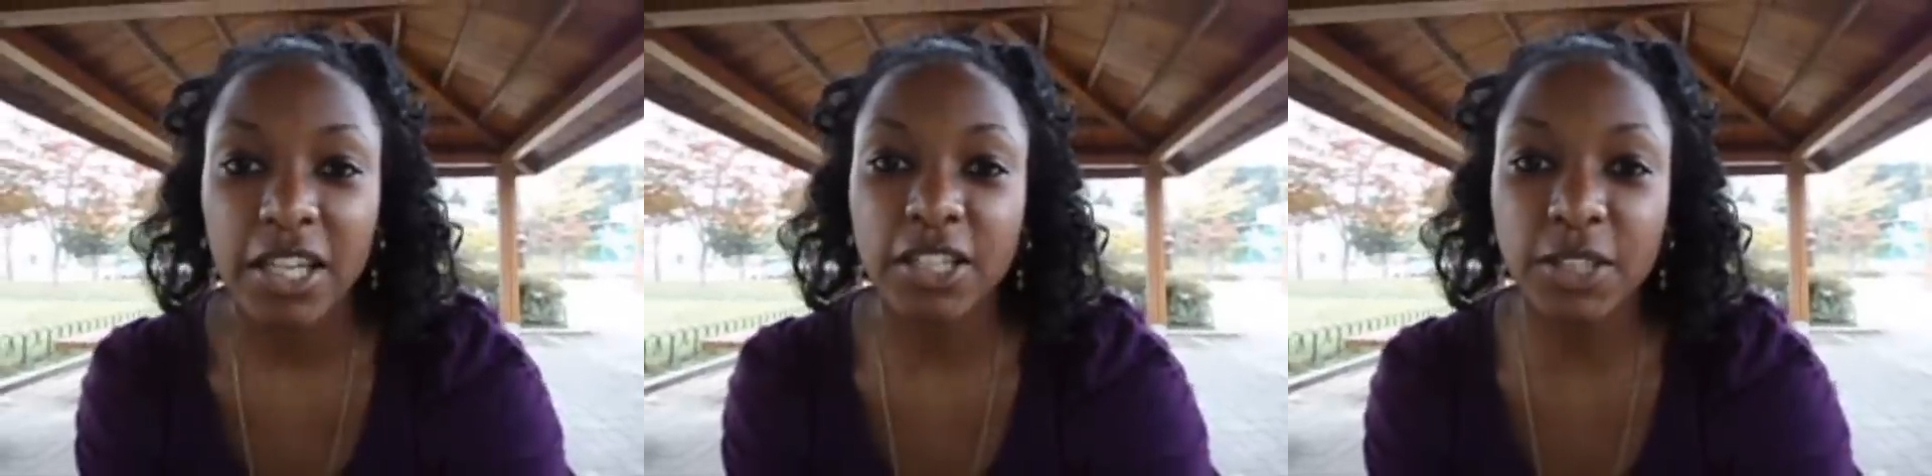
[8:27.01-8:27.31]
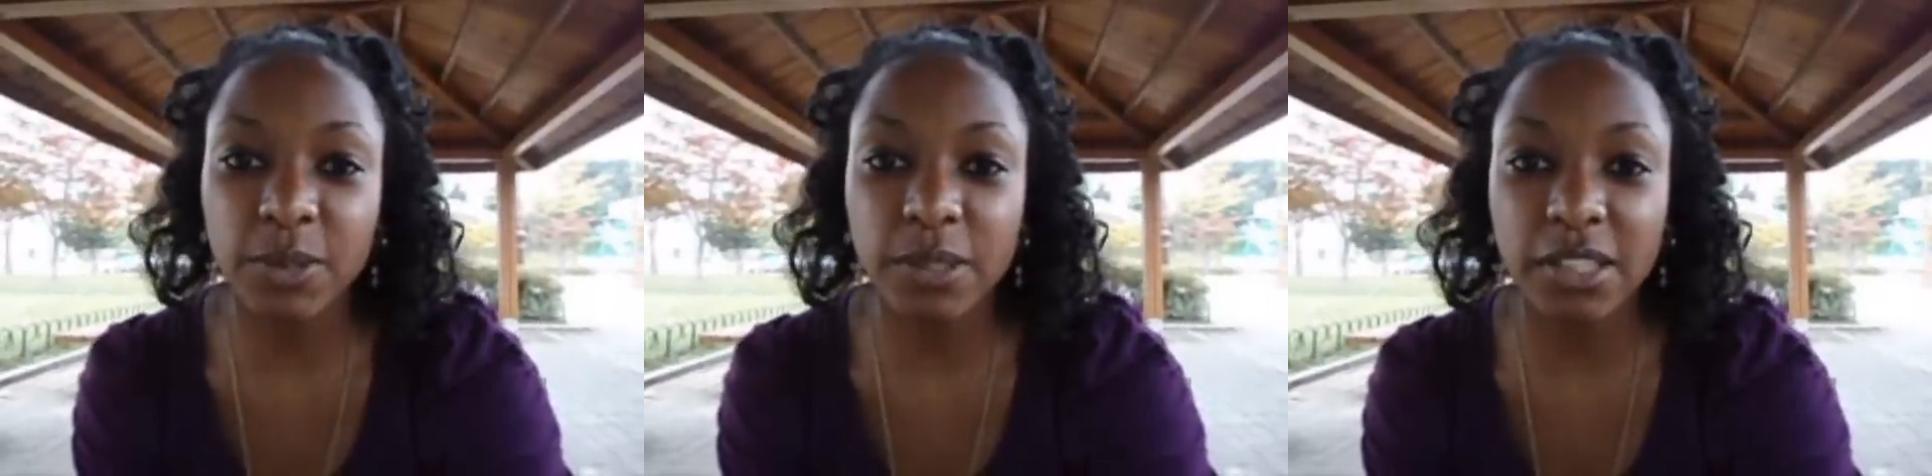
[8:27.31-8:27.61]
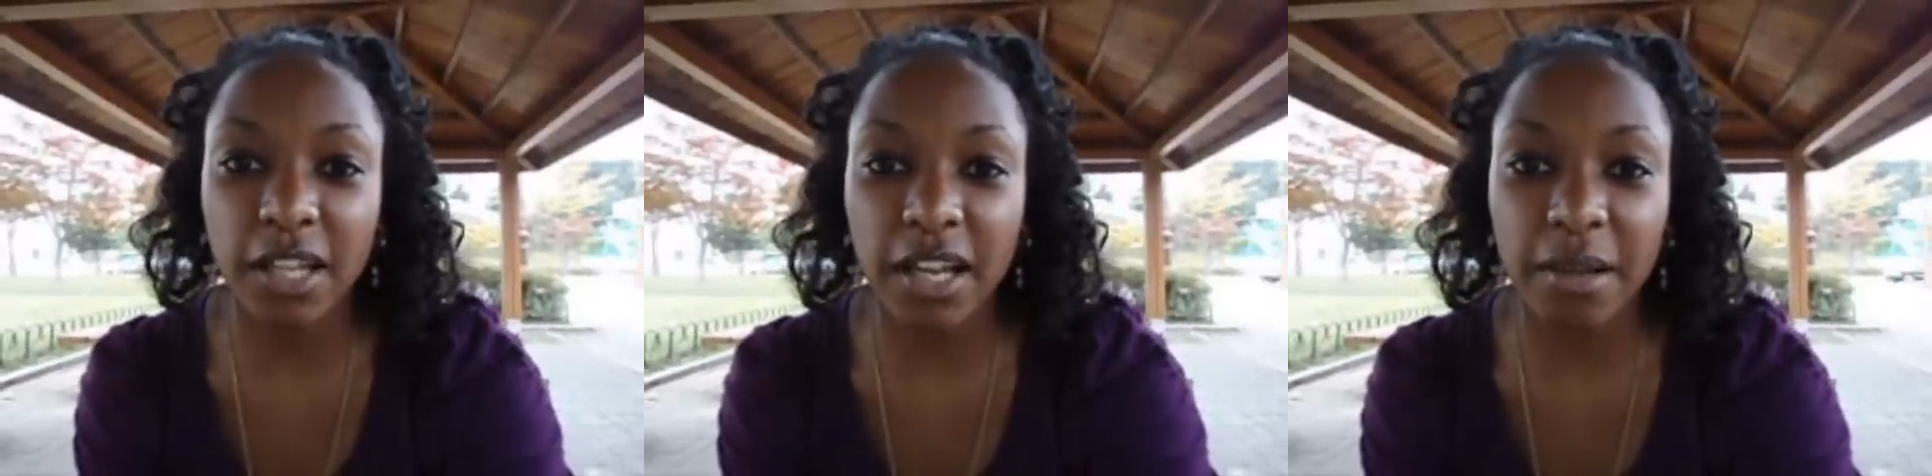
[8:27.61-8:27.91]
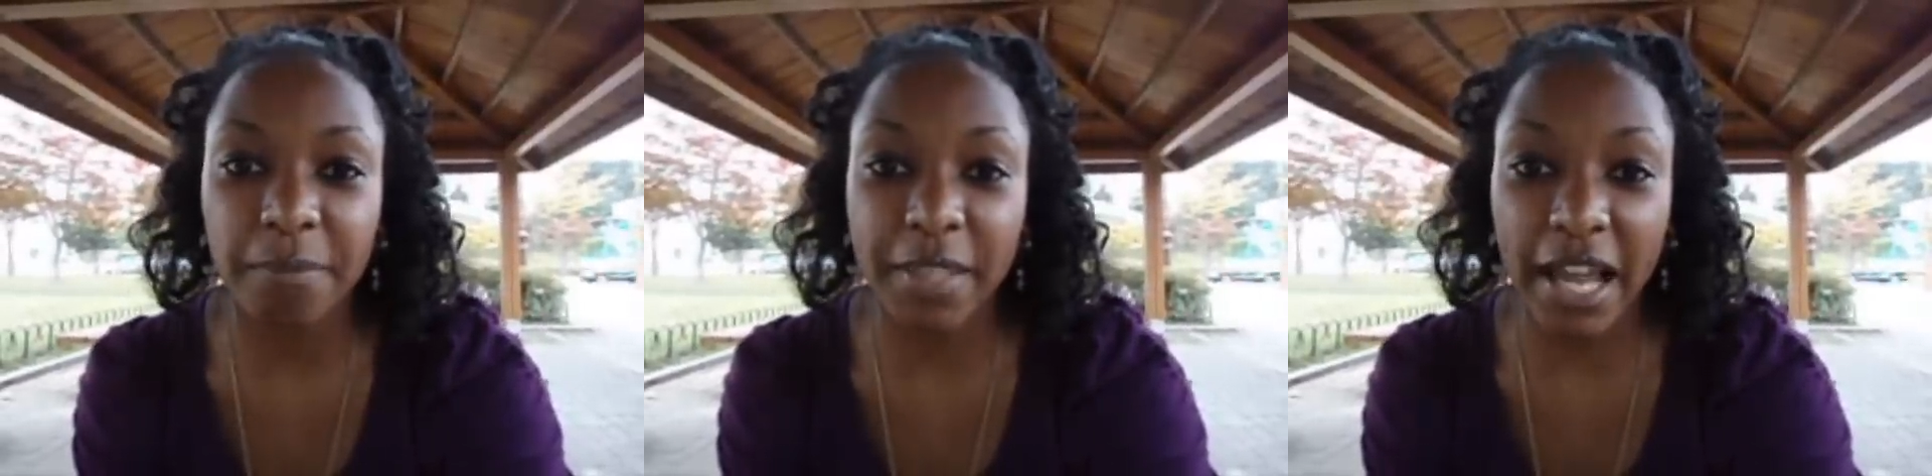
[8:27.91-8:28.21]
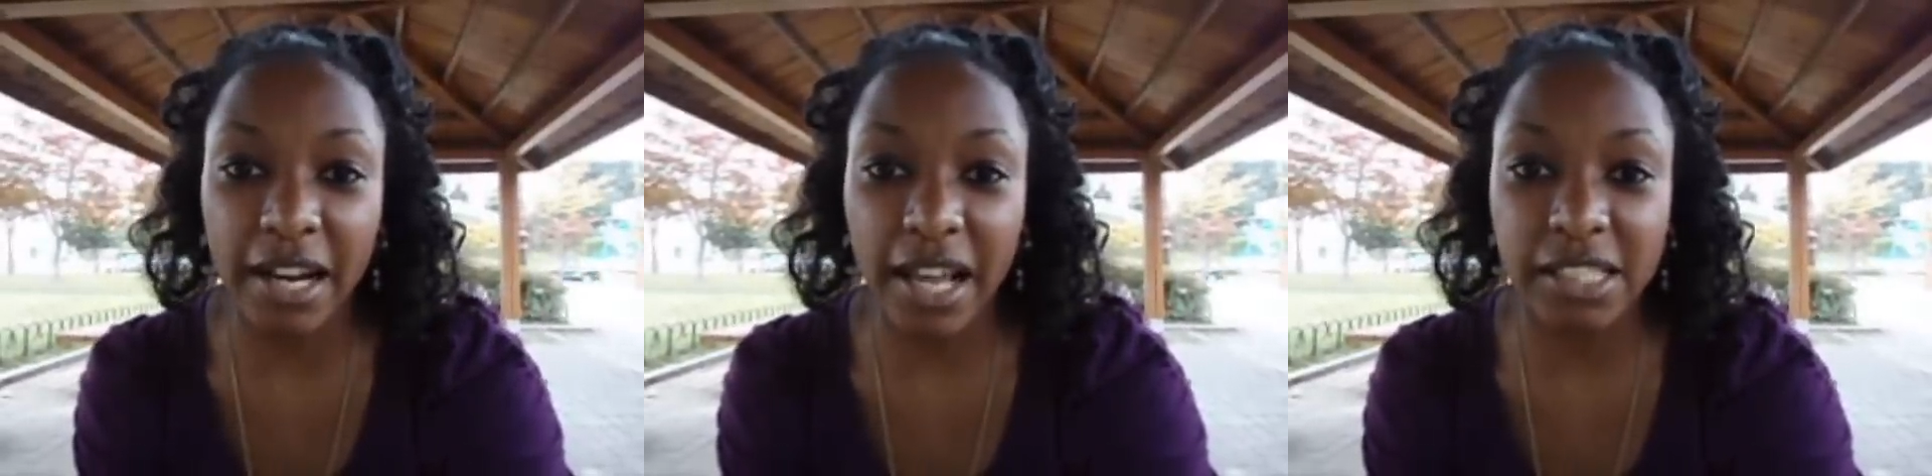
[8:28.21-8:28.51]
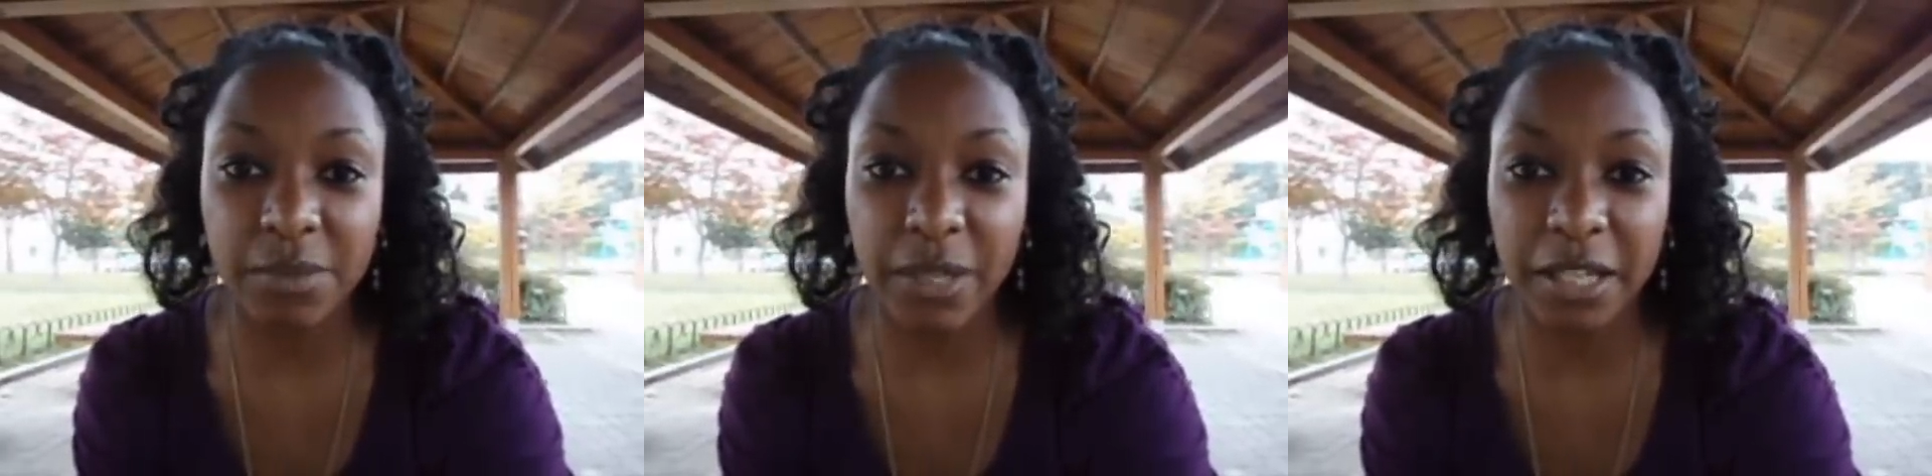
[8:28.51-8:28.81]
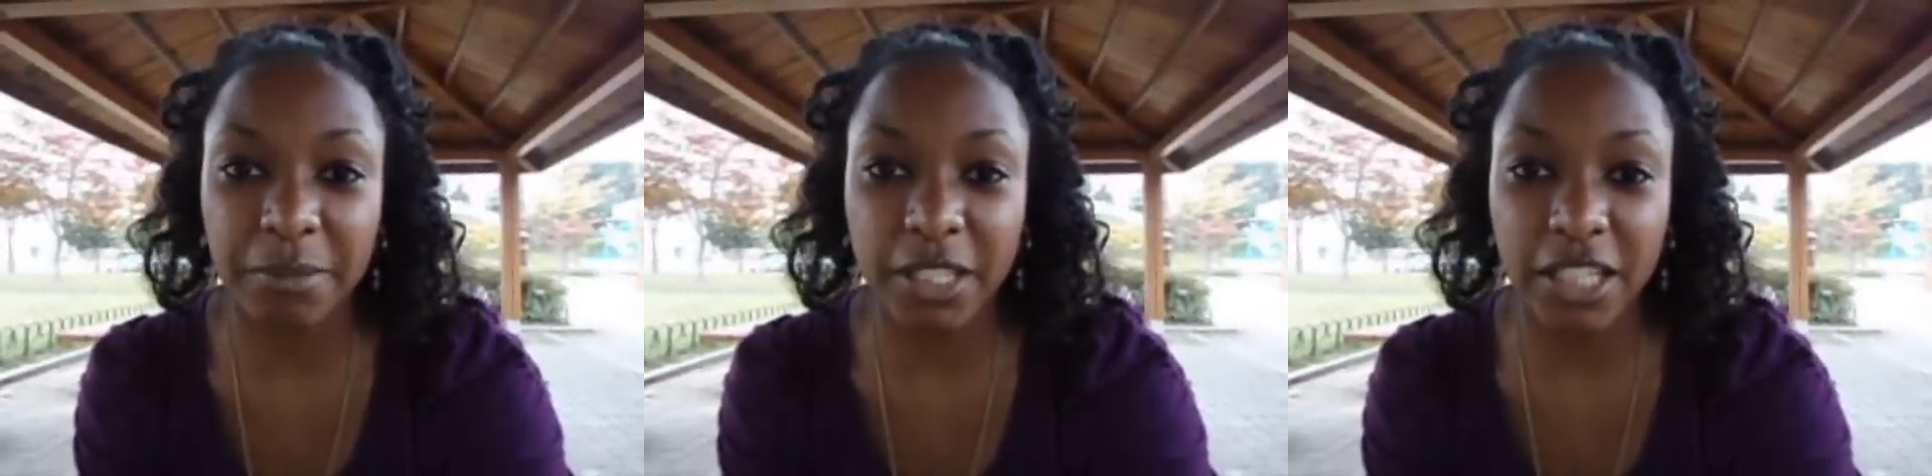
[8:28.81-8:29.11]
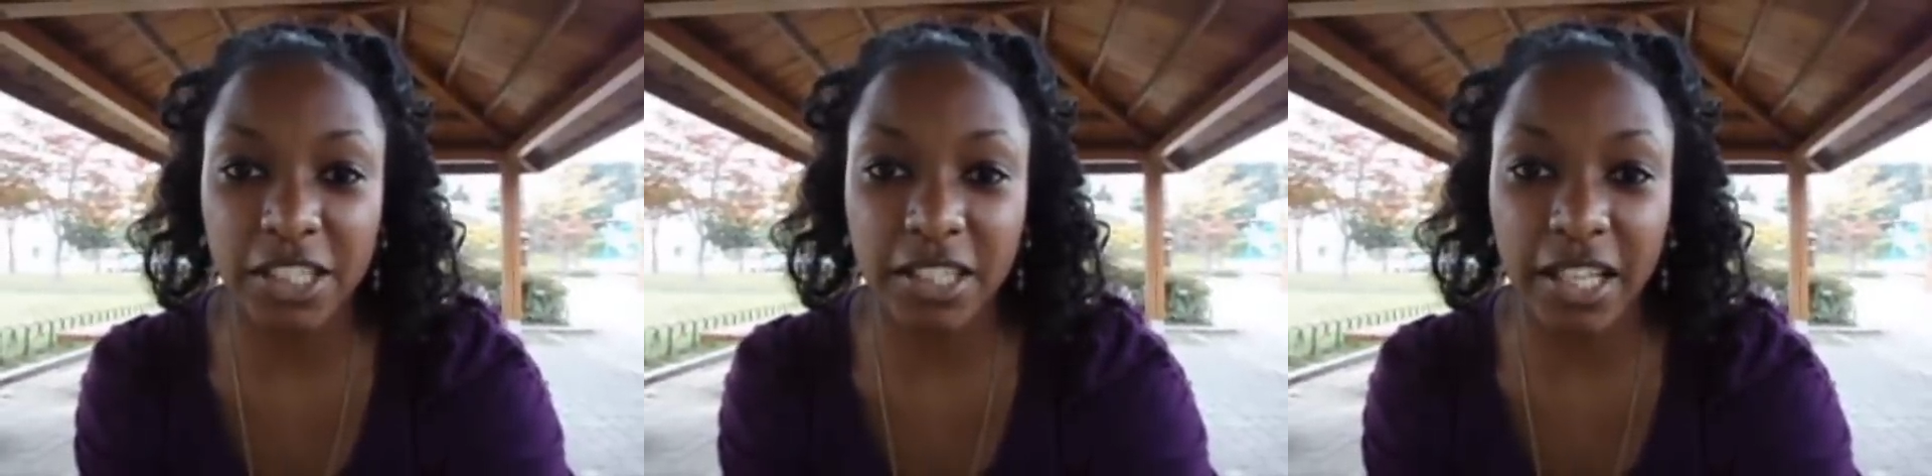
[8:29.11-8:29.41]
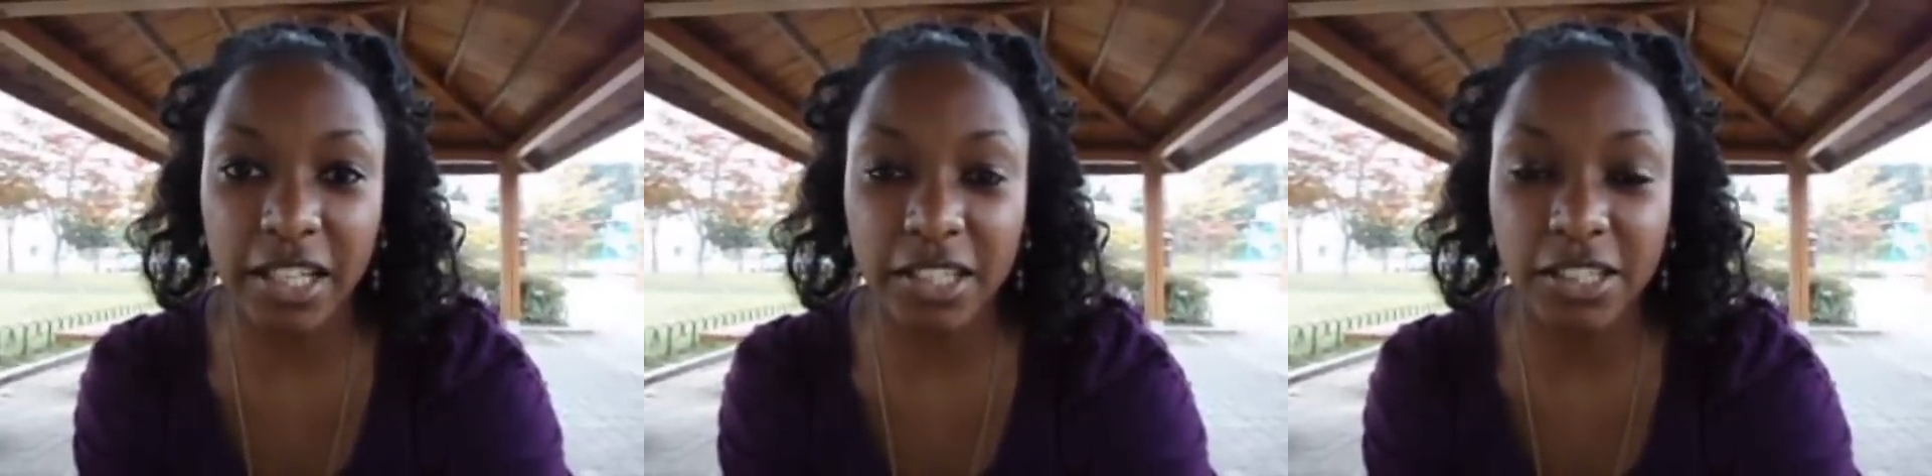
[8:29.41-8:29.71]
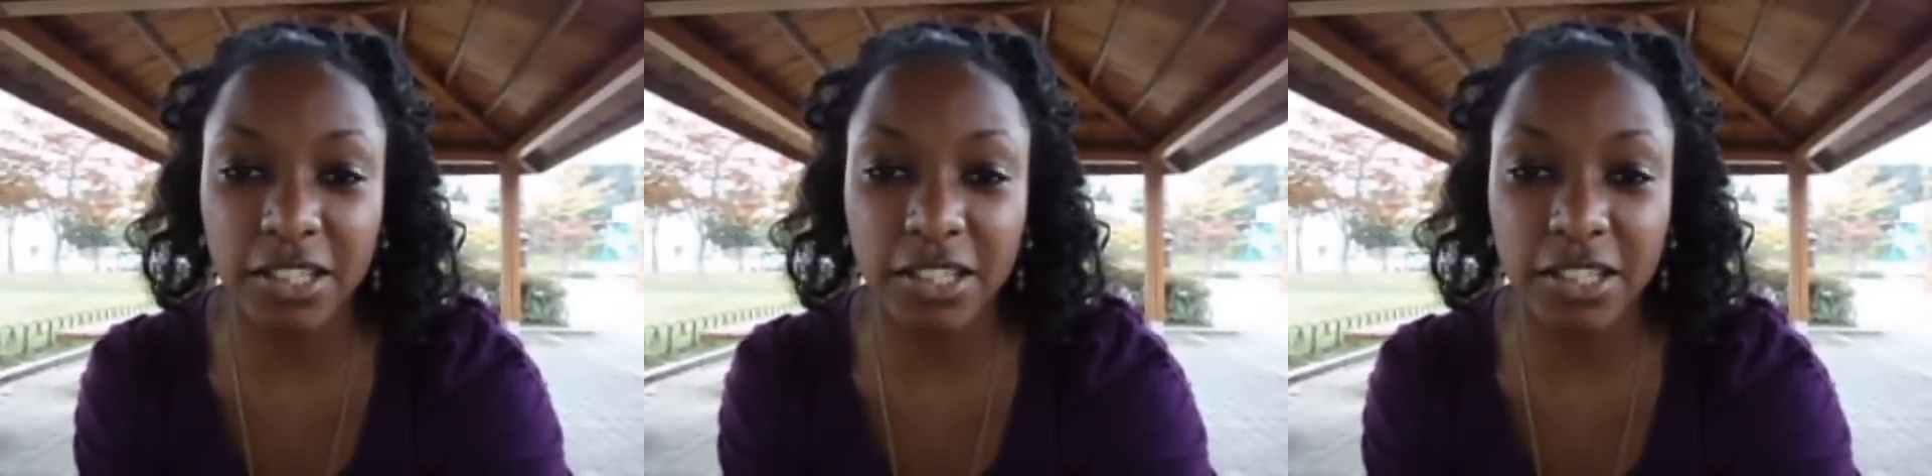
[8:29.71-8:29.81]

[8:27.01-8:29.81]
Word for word: use um, that as a recommendation letter.